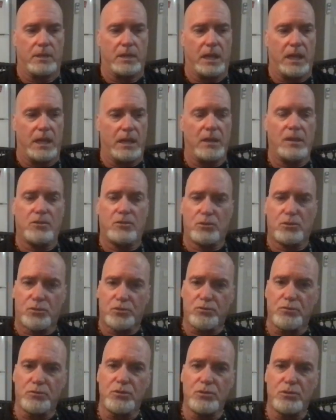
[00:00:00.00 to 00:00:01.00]
And a
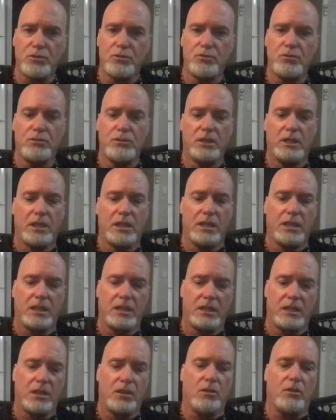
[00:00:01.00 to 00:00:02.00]
true,
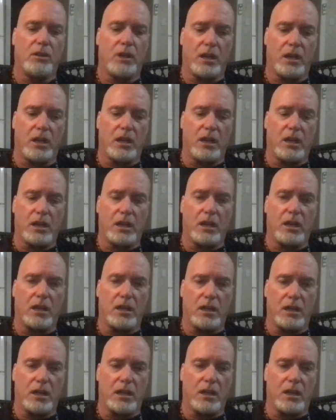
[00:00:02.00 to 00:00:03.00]
you know,
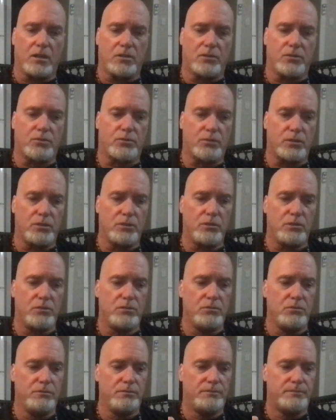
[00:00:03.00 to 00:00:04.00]
a
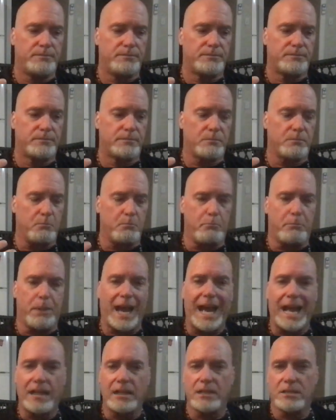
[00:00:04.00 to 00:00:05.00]
true
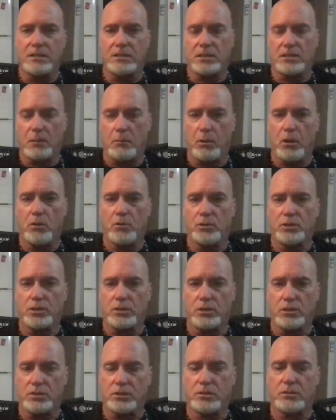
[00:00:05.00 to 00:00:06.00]
balanced
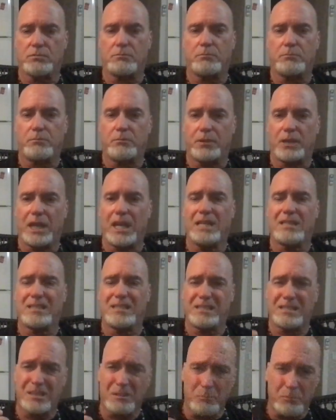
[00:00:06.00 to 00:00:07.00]
emotional place
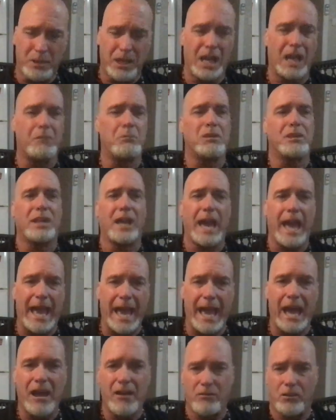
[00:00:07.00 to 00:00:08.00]
is to be able to
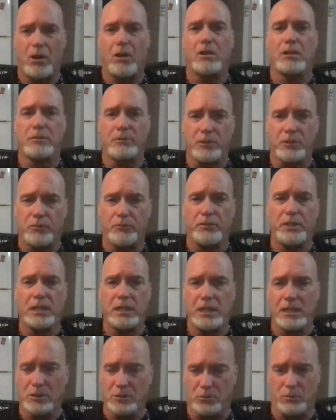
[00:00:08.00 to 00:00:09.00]
have all of your
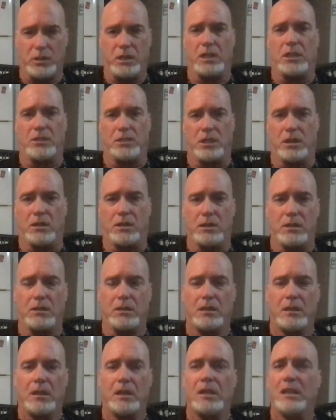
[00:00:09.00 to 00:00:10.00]
feelings with each other.
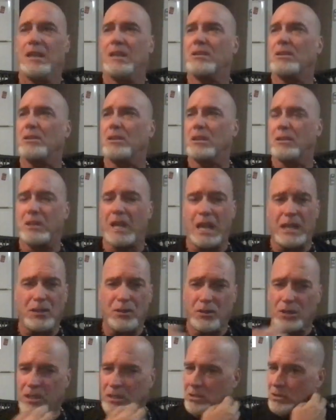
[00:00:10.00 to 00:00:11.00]
You
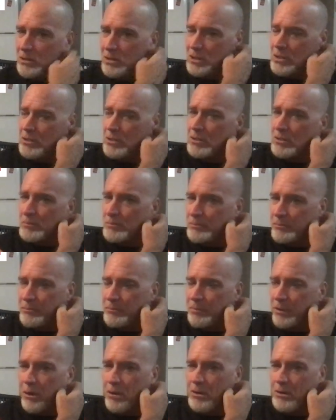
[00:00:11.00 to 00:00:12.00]
can look your
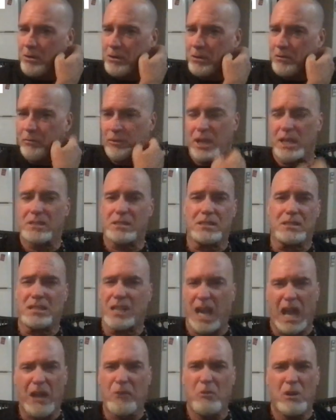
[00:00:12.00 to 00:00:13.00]
partner in the face and say,
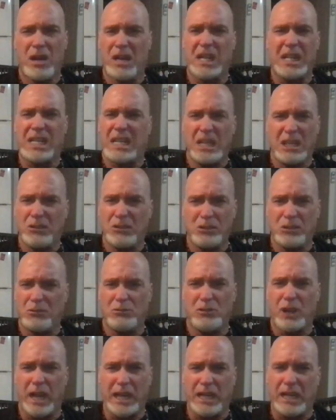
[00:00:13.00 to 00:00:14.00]
I want to kill you
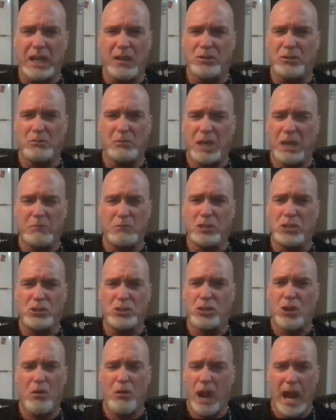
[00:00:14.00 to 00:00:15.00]
right now. You make me
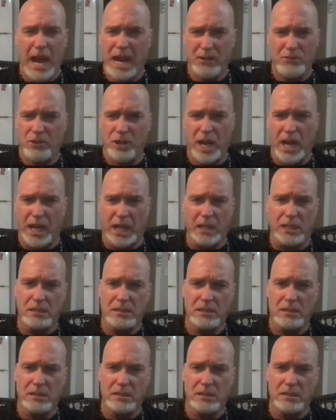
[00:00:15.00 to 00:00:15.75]
so angry.